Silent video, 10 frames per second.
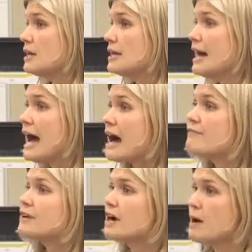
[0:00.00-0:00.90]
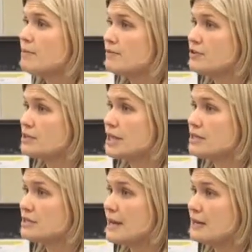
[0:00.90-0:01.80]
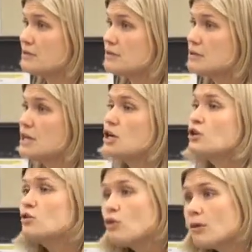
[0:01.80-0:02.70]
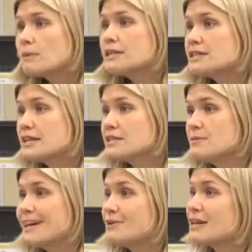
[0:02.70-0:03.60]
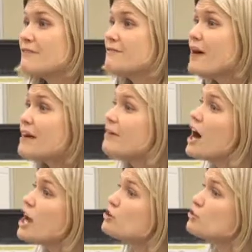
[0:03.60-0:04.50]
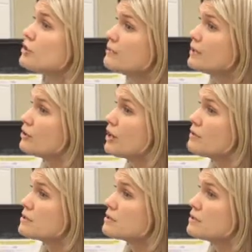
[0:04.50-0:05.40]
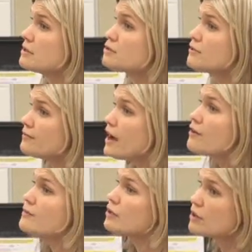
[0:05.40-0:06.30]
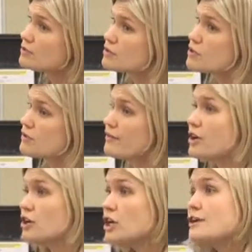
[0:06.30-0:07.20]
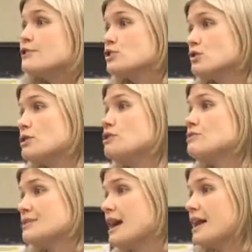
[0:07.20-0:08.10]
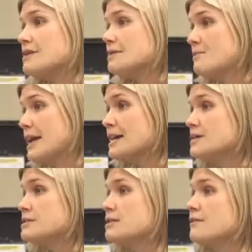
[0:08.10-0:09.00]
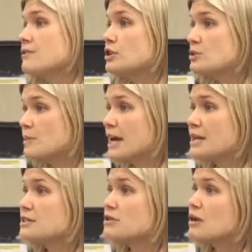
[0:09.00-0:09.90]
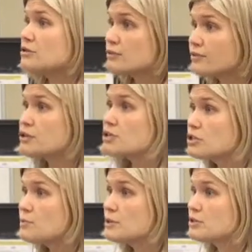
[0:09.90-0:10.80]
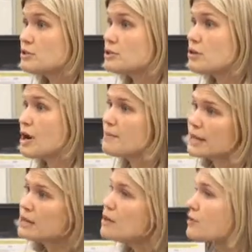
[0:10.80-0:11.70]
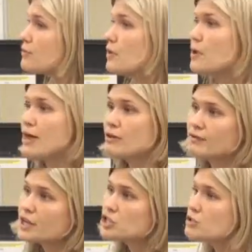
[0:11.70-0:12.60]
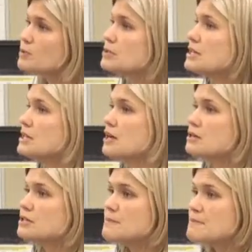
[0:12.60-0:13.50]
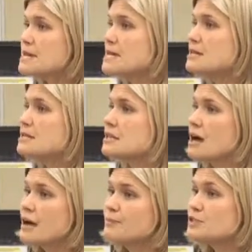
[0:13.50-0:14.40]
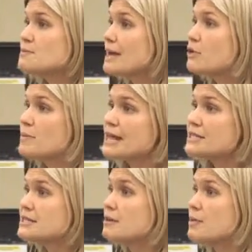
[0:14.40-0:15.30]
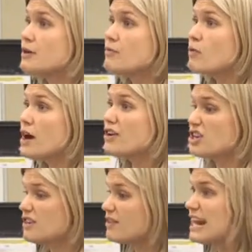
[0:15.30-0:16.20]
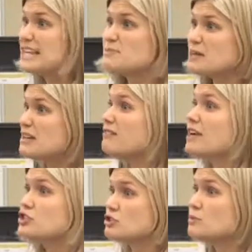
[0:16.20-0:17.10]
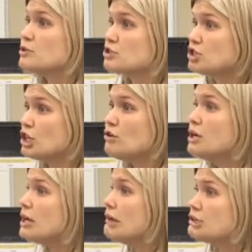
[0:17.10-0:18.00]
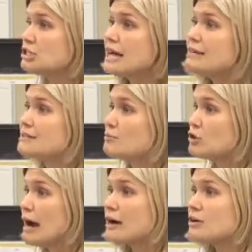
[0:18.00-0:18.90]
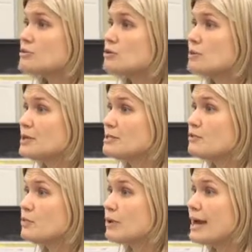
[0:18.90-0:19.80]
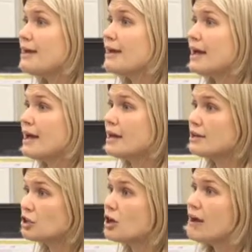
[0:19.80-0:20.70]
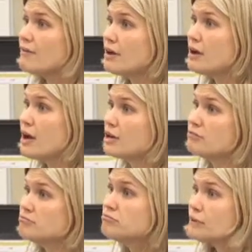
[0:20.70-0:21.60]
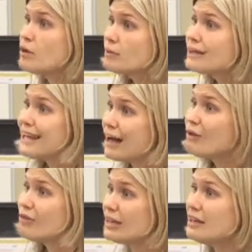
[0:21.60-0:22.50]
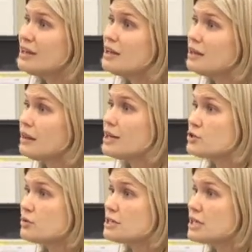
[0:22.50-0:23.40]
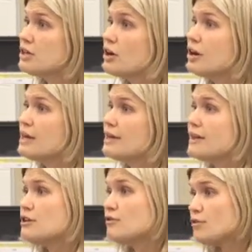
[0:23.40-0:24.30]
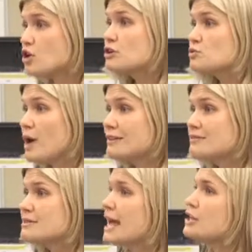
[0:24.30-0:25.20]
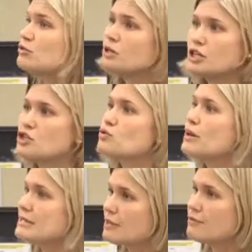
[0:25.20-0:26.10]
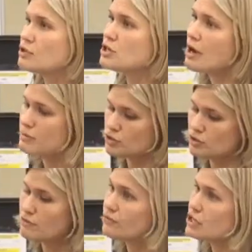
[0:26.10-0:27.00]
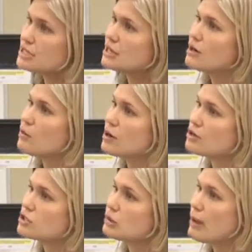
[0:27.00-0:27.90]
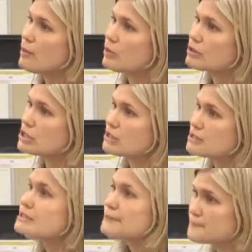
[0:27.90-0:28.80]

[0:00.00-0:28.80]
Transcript: in a half a cup of their diced tomatoes. Normally diced tomatoes have 500 milligrams. So 5 milligrams versus 500. So you can use that as a base for a spaghetti sauce or for a soup as you're describing. Throw other vegetables in there, some beans, tomato paste and a bit of water, and you have a nice bean and vegetable stew. Just add some crackers or a piece of bread, and you have a really healthy lunch or dinner that you've cooked once and you can enjoy several times. You can freeze it in 1 or 2 cup portions.